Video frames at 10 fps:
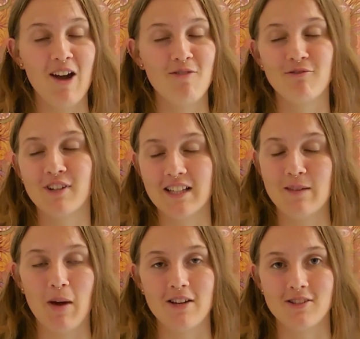I'm really
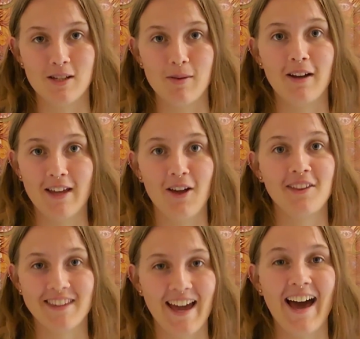passionate about
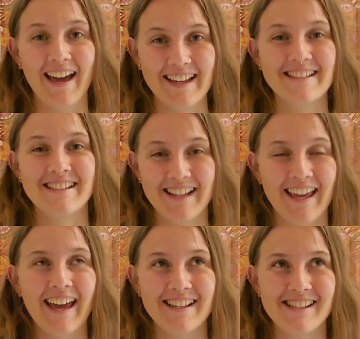health, guys, in
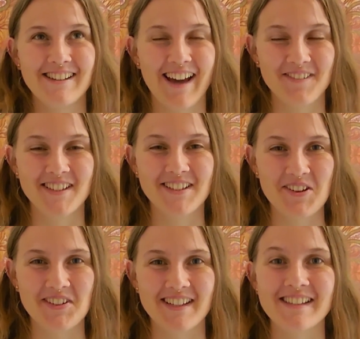case you haven't
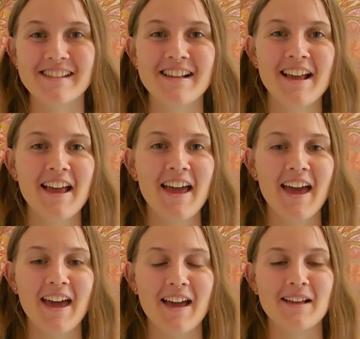noticed,
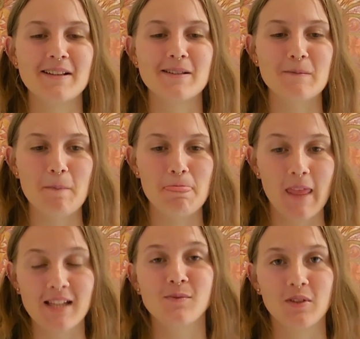and
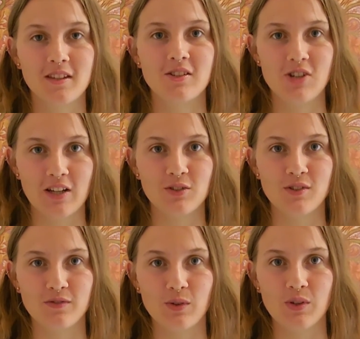that's what this channel's
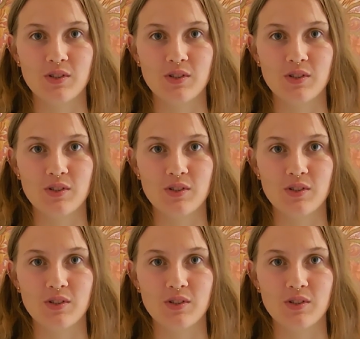for.